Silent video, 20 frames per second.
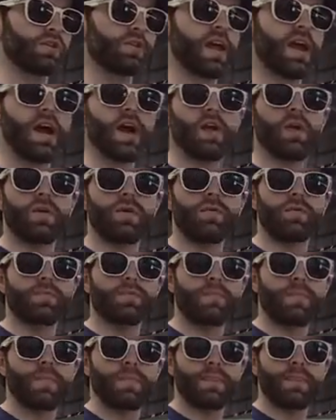That
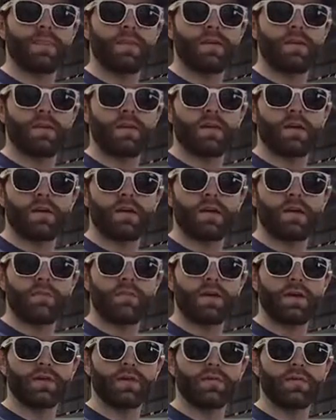totally shrunk this
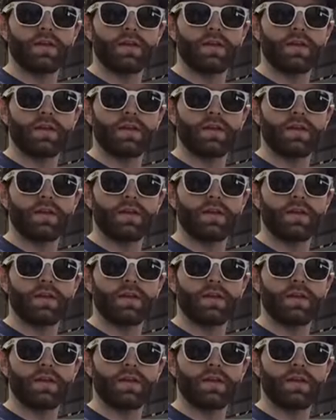down